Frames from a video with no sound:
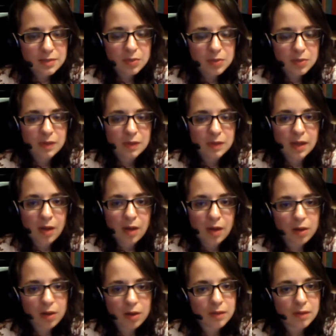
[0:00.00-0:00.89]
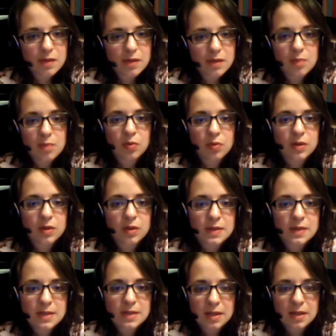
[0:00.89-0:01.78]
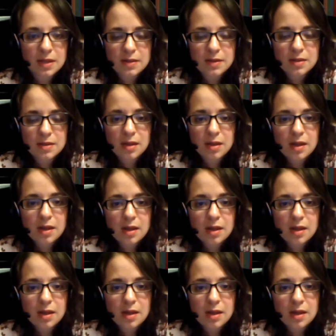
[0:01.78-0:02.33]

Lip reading: We could get all of the important scenes